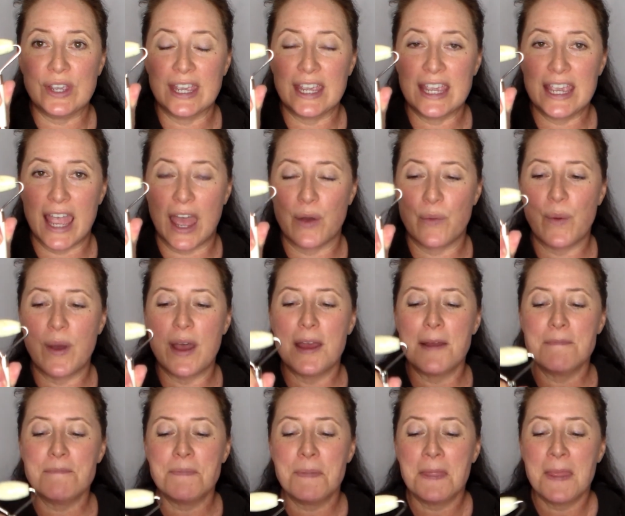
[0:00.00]
can get
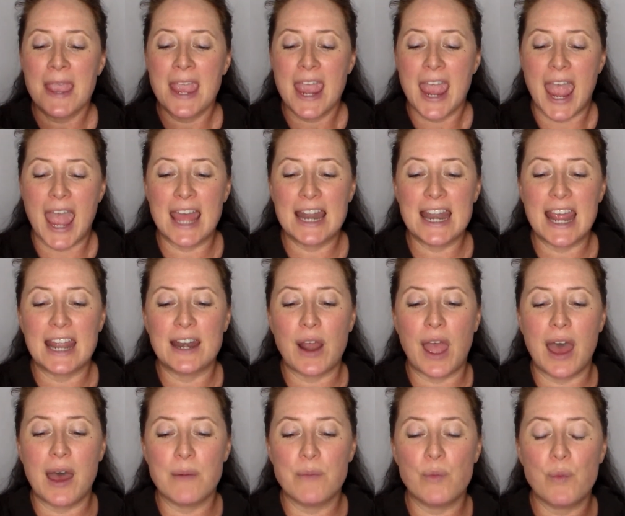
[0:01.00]
one. And then
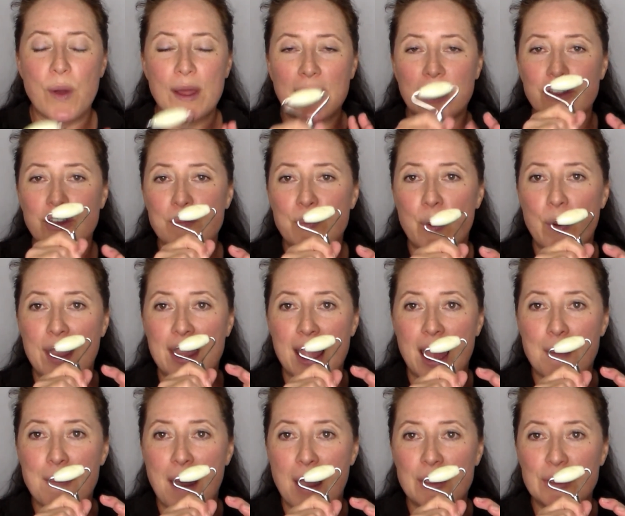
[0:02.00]
uh, one other point
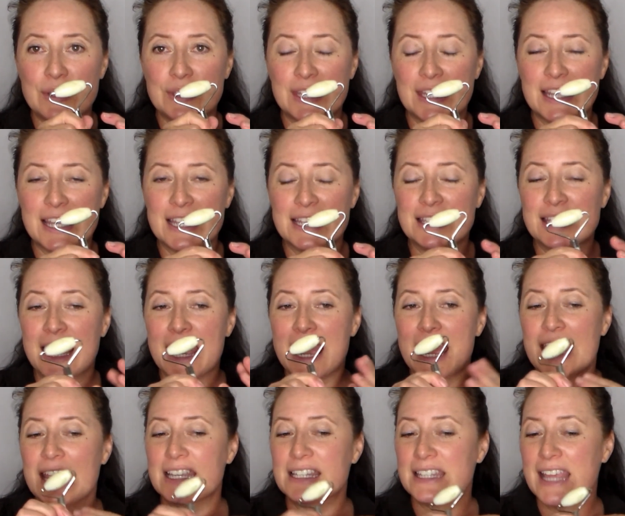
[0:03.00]
about using this
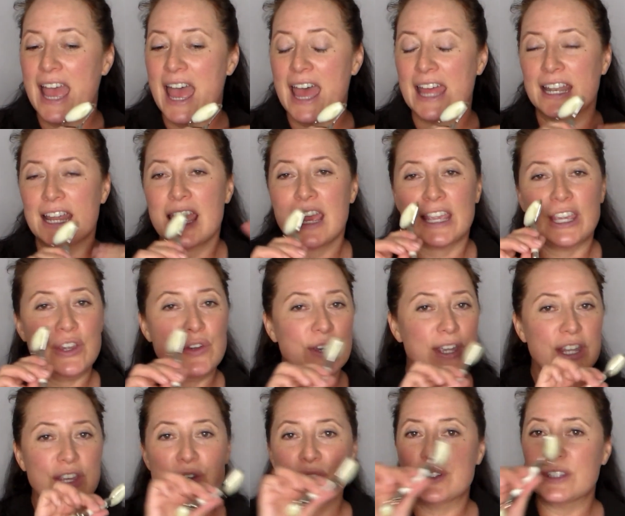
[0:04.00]
is that you
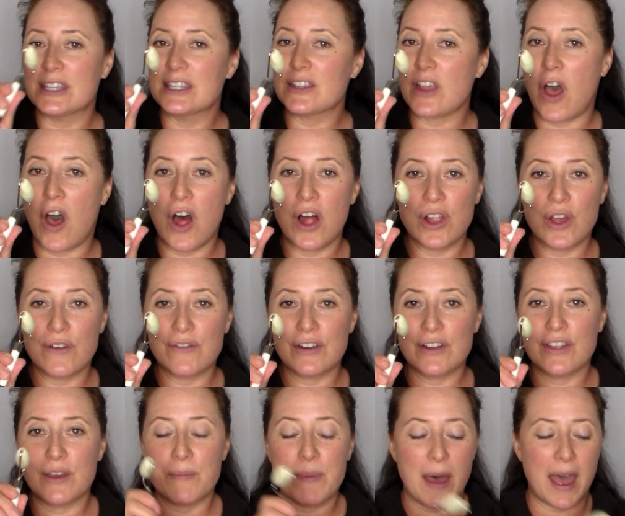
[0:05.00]
can use this all
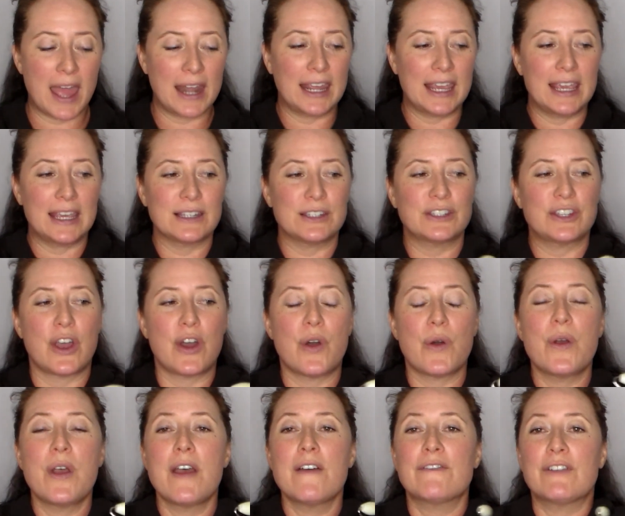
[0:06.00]
over the body.
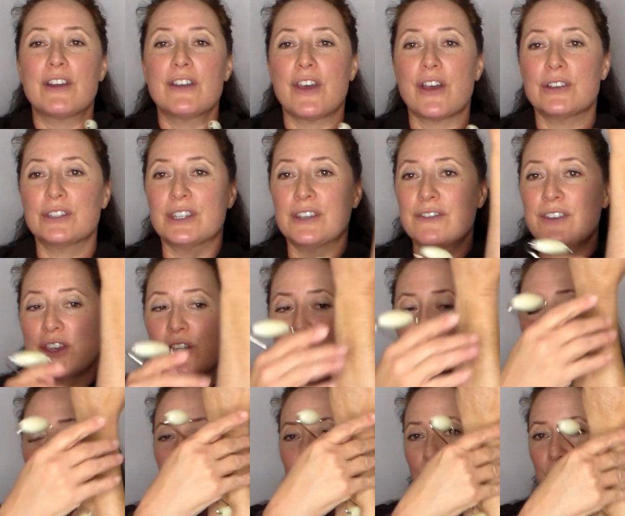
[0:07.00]
So for those of
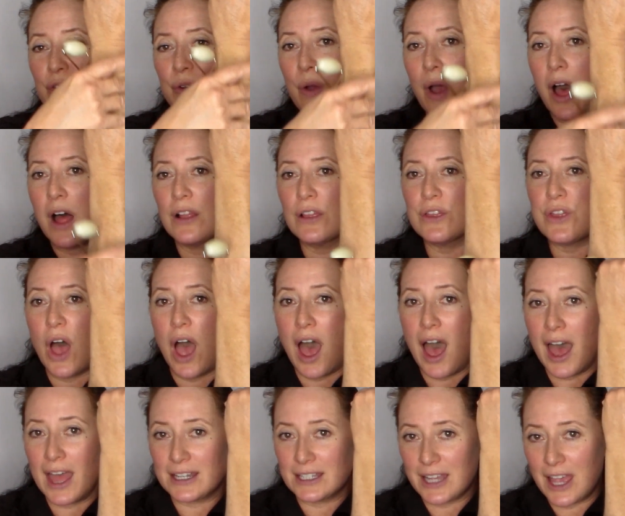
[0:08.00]
you who do a
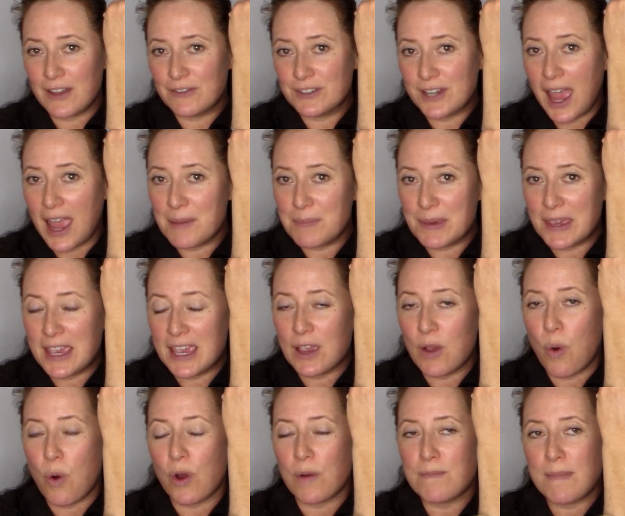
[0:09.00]
lot of typing
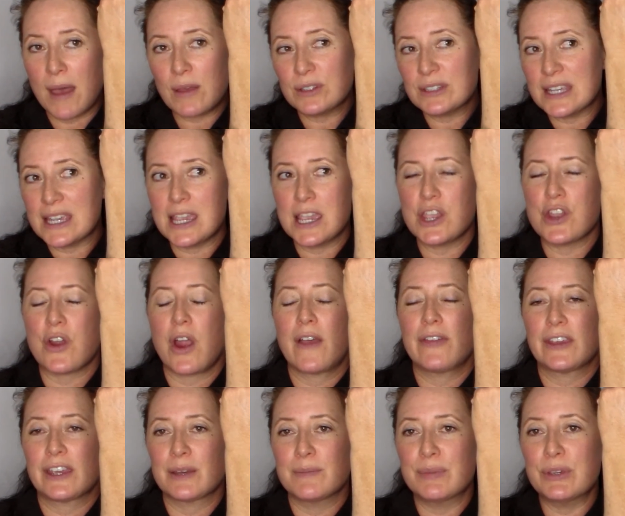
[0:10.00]
or mousing, you're
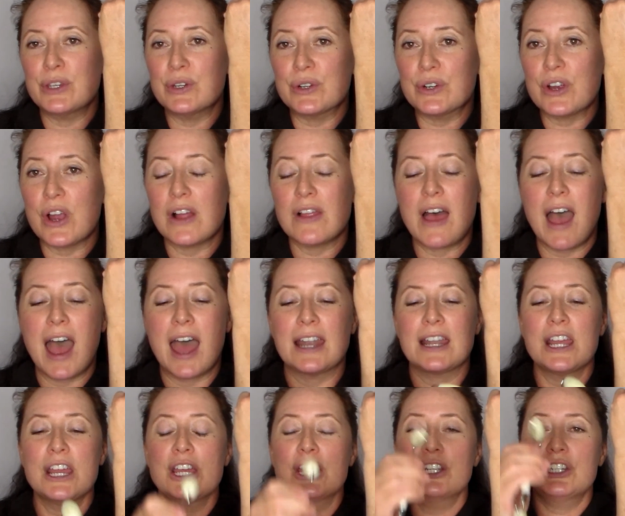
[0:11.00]
on the computer a lot,
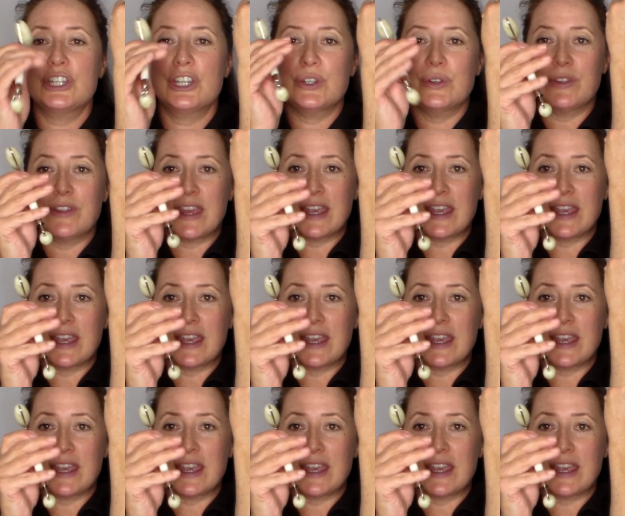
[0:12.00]
two